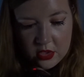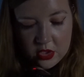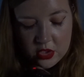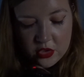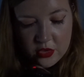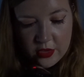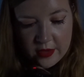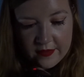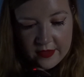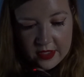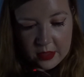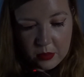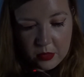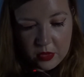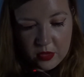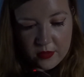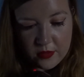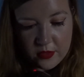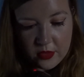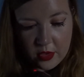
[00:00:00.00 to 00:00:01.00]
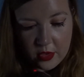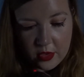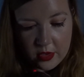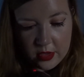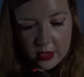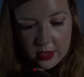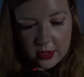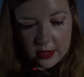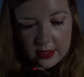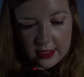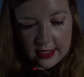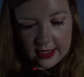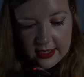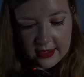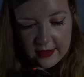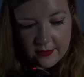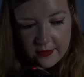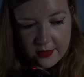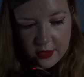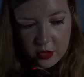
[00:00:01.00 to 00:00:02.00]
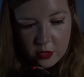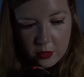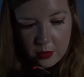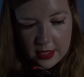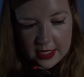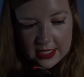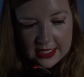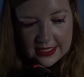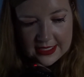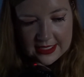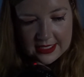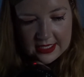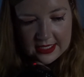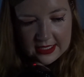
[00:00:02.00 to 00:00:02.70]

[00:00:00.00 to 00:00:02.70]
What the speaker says: The traffic moved on, and a few minutes